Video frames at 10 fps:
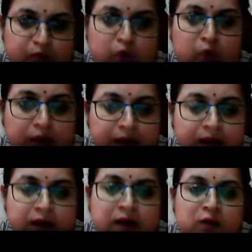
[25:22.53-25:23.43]
Okay,
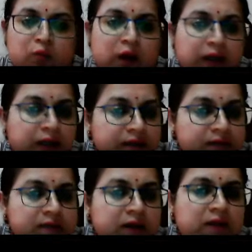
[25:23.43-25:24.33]
one
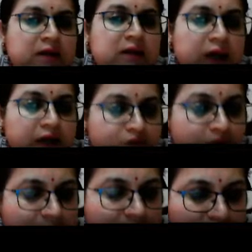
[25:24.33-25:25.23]
is the
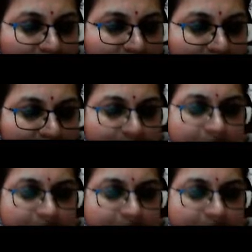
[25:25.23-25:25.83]
natural disaster